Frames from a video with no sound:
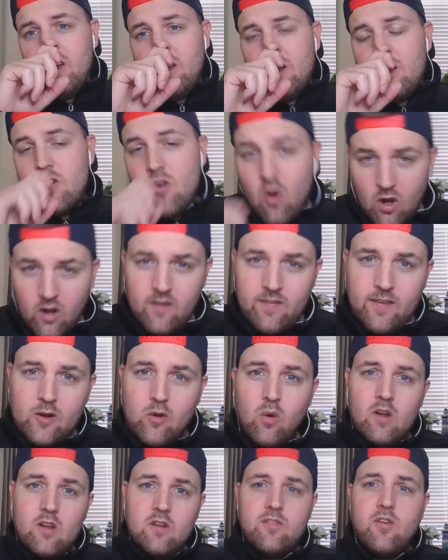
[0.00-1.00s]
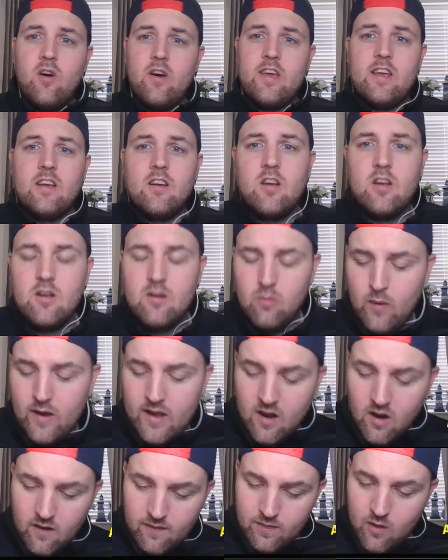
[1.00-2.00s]
Look at the qualifying.
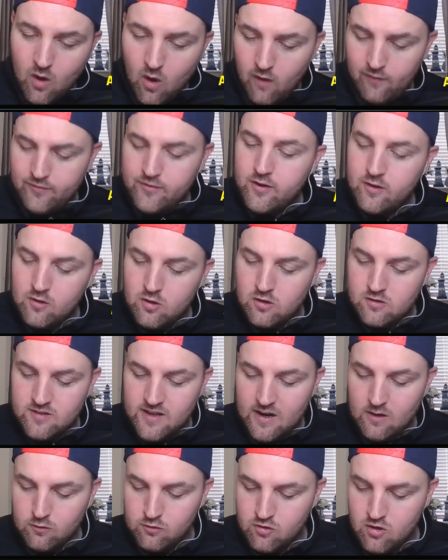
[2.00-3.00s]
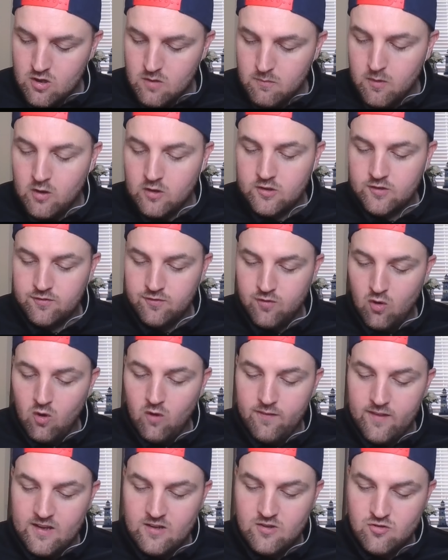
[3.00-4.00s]
We are not cut out too much
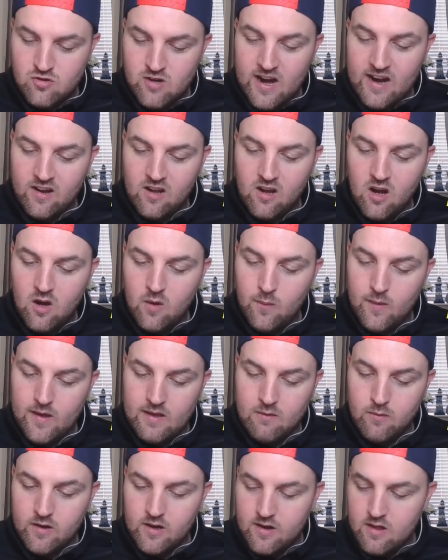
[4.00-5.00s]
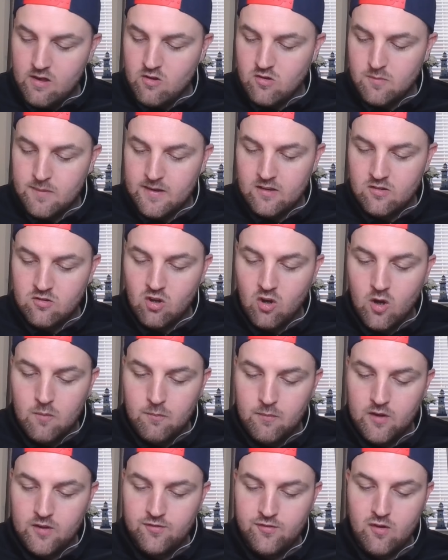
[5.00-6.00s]
for this track, are we? We're going to use a bit of
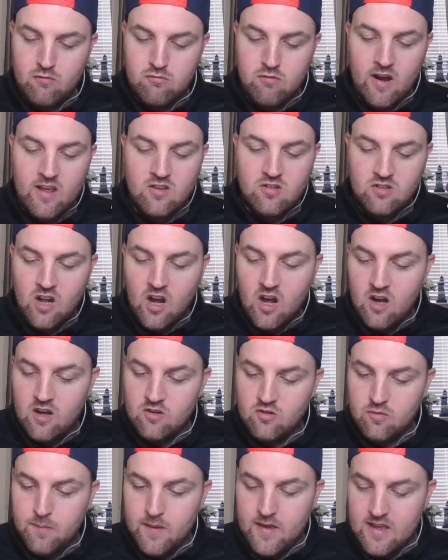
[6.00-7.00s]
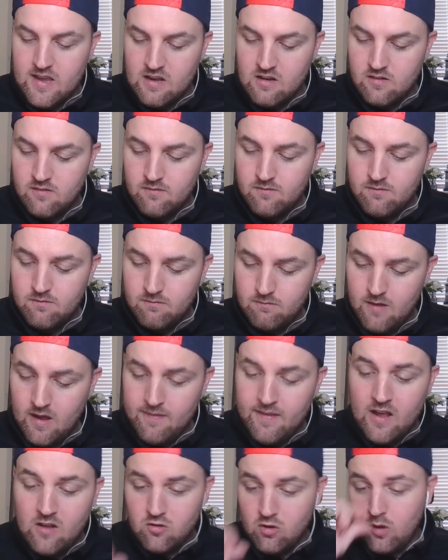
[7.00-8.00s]
timeless for race start and speed.
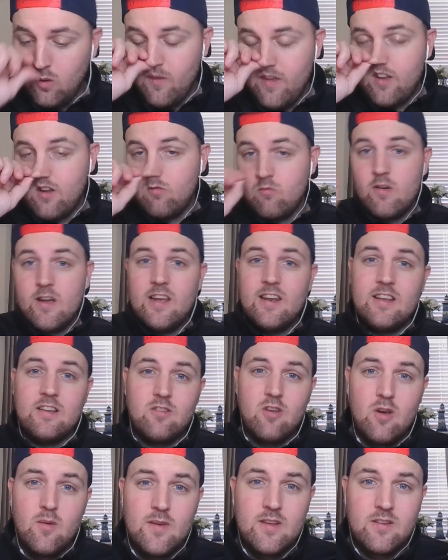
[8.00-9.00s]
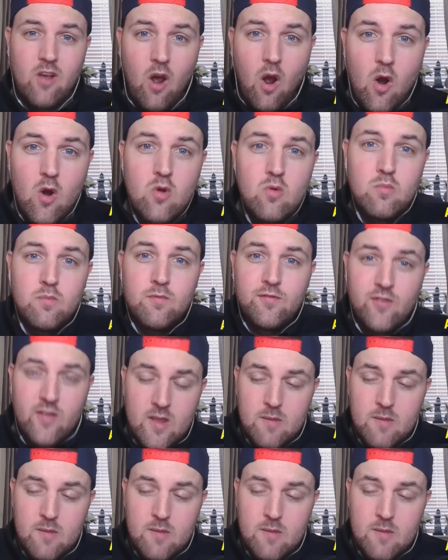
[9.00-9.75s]
And that's all we can really do is hope for the